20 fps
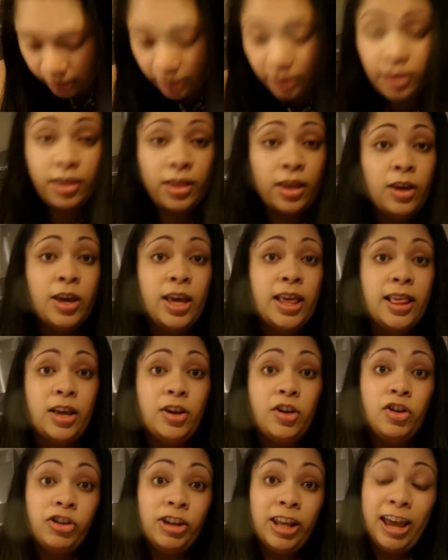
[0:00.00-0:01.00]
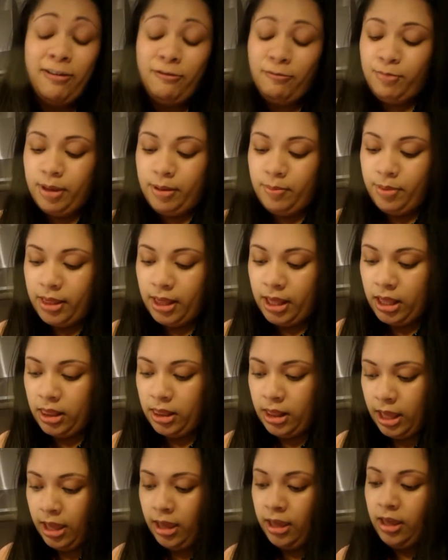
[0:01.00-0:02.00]
So yes, I usually have bibs in
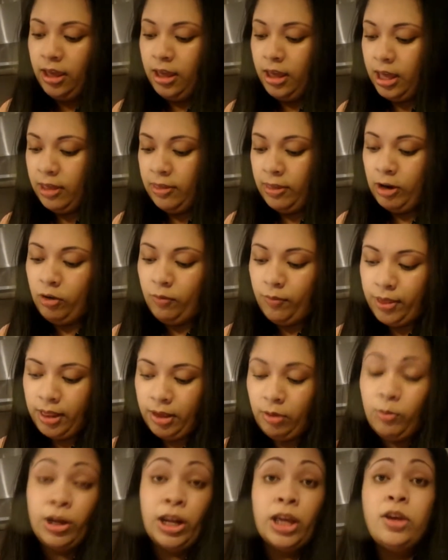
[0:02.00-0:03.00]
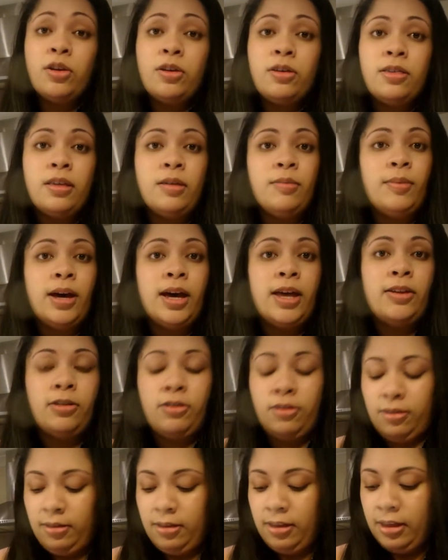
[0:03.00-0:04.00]
there, and then obviously when I use them, I
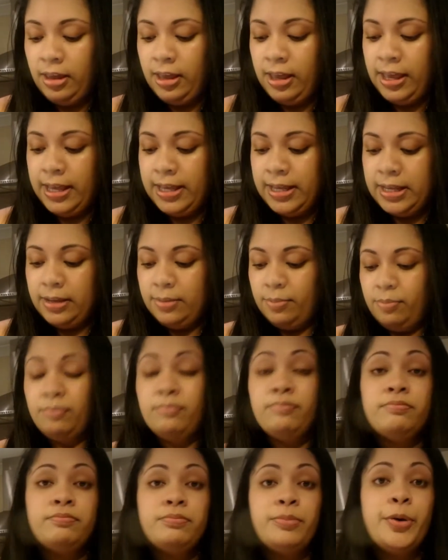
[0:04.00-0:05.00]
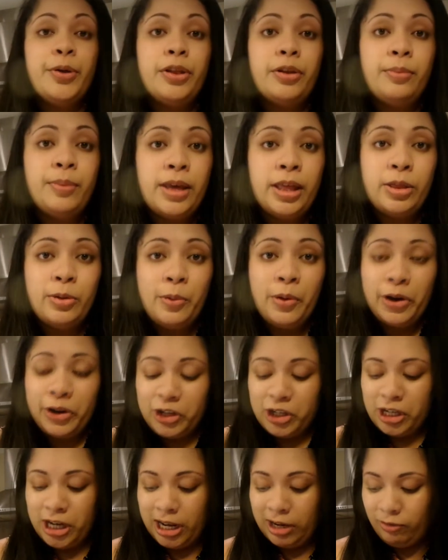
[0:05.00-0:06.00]
just put them in the
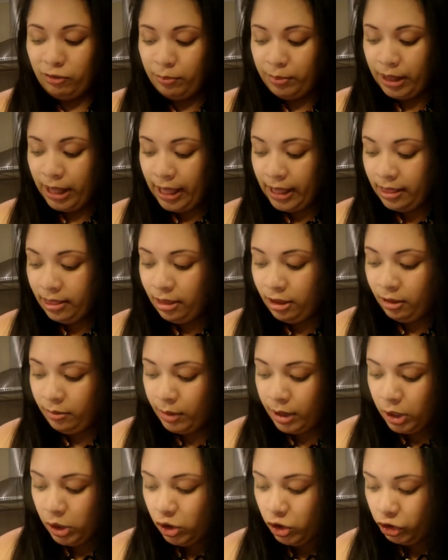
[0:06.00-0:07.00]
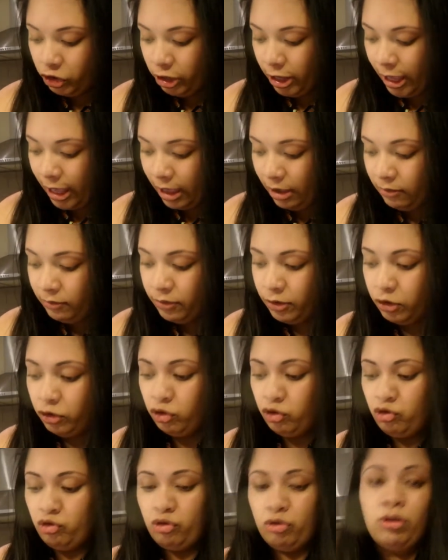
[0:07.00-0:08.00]
wash and replace them. I usually have
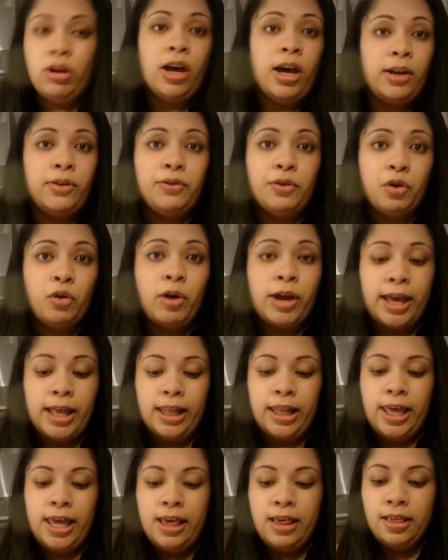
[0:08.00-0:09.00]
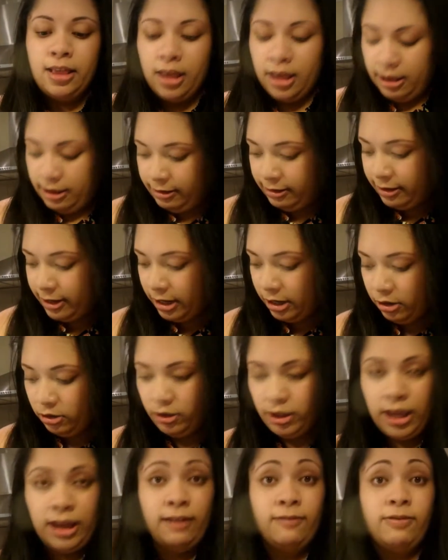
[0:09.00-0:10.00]
a toy at least. Today I
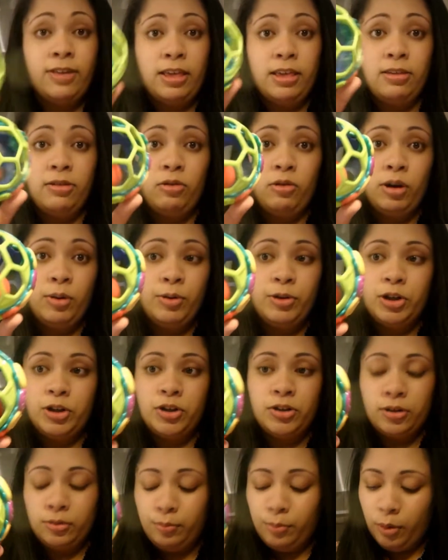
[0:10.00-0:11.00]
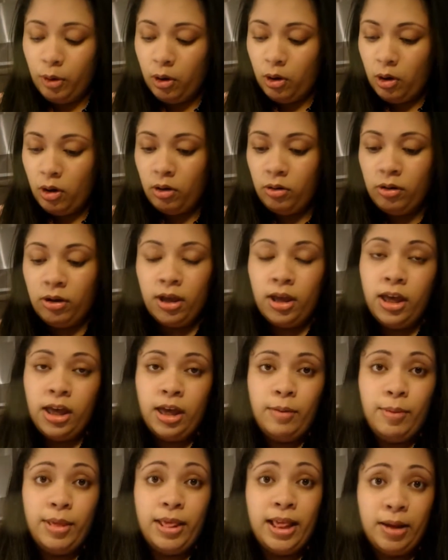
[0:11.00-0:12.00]
only have this toy, which is just a ball,
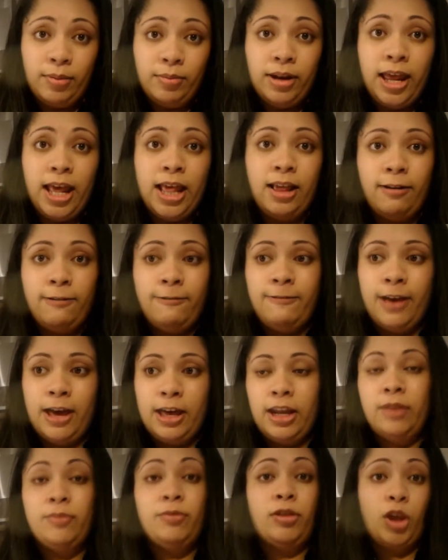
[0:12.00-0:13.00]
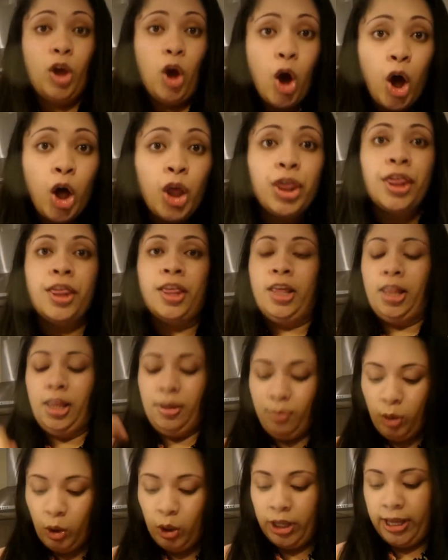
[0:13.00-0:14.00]
but some days I found I'm just constantly
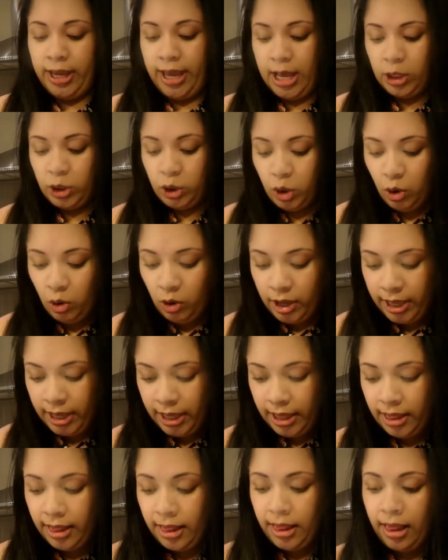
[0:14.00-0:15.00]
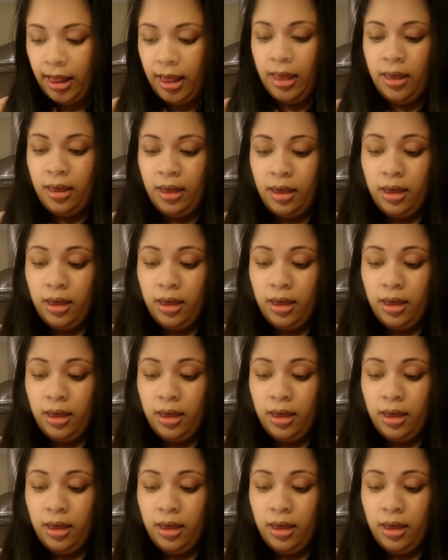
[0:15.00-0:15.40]
pulling out toys.